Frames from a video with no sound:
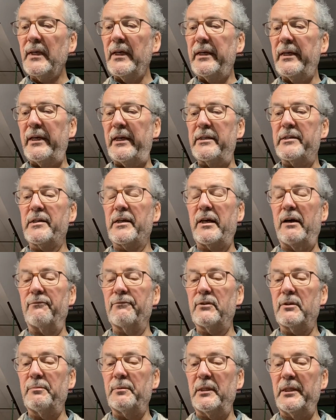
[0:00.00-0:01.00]
It's
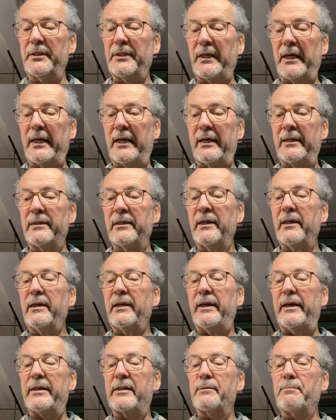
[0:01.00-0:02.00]
comfortable in the hand.
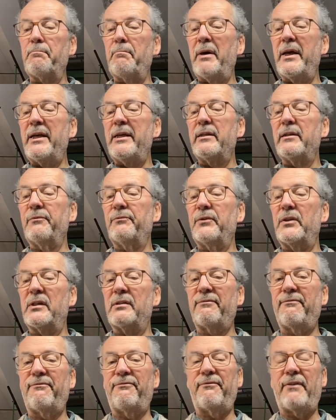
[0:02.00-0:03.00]
It's made of this
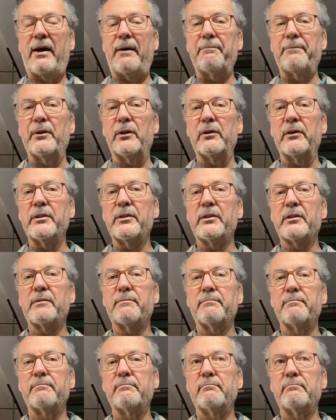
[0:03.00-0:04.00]
fabulous
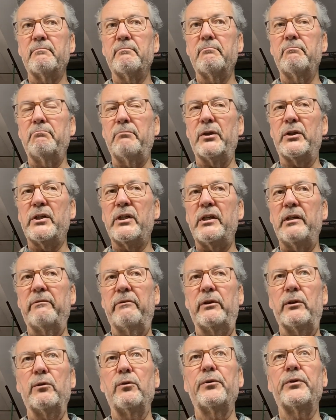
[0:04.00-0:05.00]

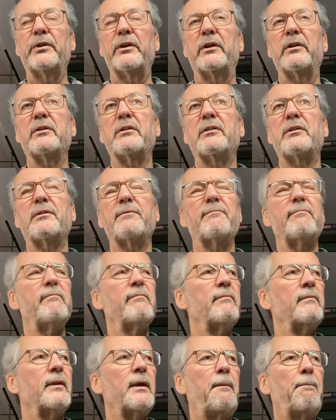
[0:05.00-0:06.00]
material that's
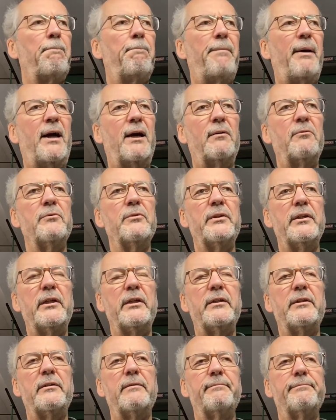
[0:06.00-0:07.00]

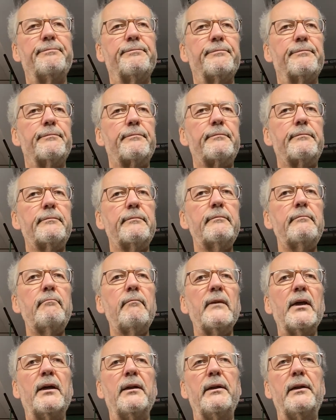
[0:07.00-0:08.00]
pounded
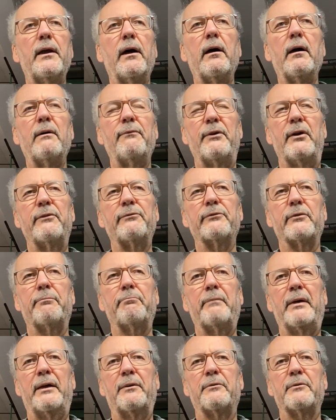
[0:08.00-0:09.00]
lava from
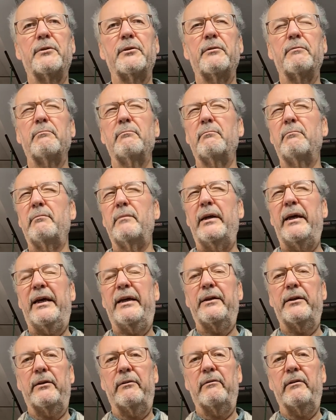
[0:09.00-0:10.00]
Mount
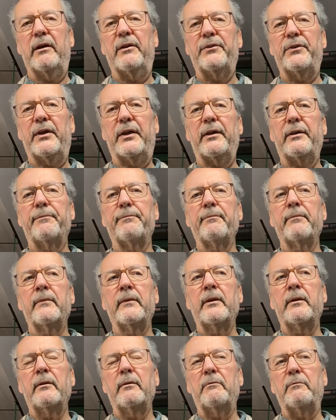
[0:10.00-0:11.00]
Etna, I think,
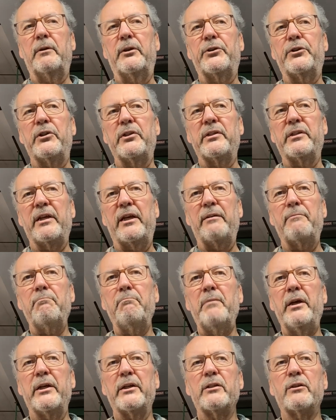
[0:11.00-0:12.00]
which is then
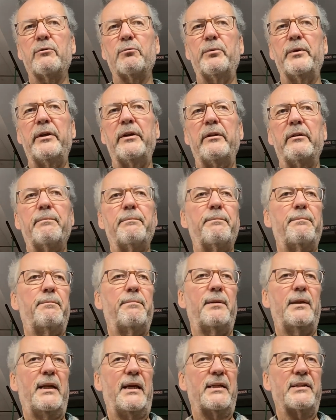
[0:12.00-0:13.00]
mixed with
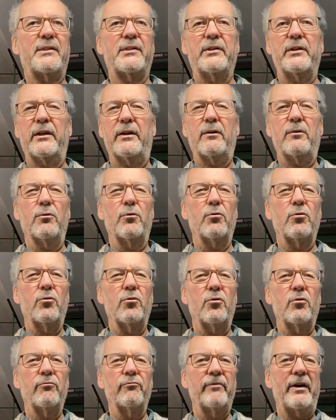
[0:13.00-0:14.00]
plastic
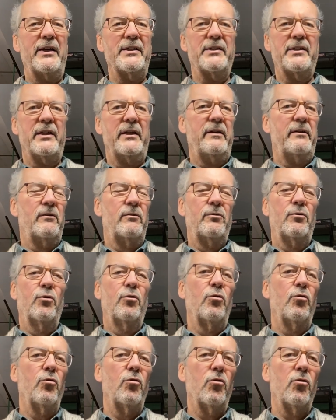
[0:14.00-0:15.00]
or resin
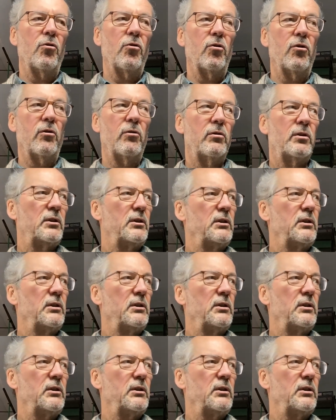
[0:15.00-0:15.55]
or